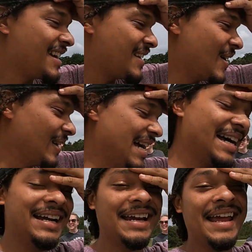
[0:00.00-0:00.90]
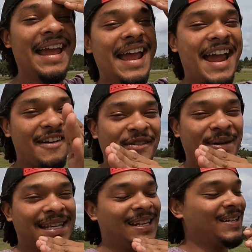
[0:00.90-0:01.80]
No lie,
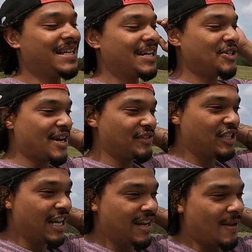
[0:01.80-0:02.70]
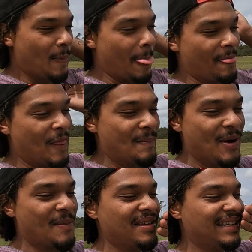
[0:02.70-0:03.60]
everyone that learns how to drive stick, the
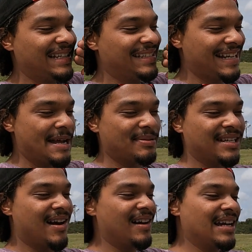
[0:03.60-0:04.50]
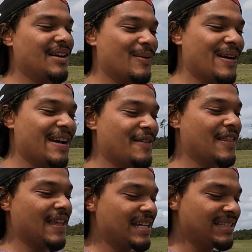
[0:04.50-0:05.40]
moment they stop stalling or
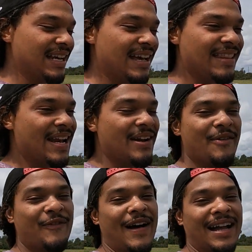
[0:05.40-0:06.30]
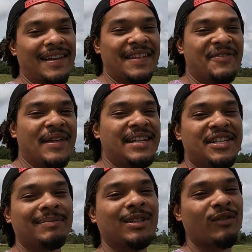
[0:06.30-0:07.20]
whenever this, they don't give a fuck if they
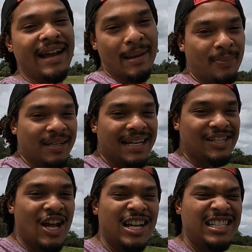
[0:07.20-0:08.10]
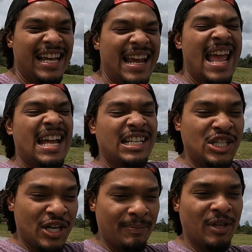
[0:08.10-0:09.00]
jumped a ramp. As long as they
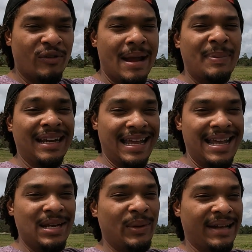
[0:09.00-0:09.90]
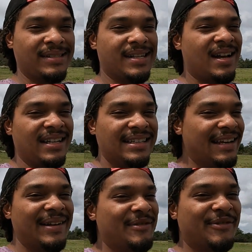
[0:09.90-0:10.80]
jump the ramp and land it without stalling, they
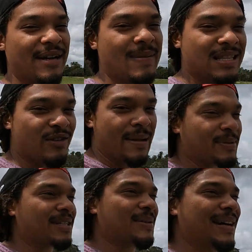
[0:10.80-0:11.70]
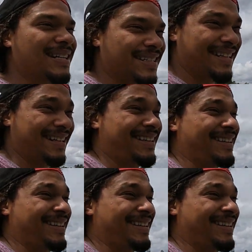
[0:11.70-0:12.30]
don't give a fuck about the ramp situation.